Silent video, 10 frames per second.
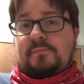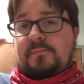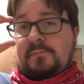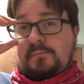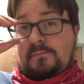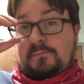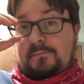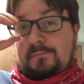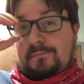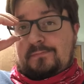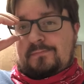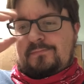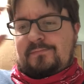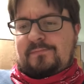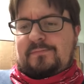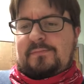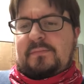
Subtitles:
(no one is talking)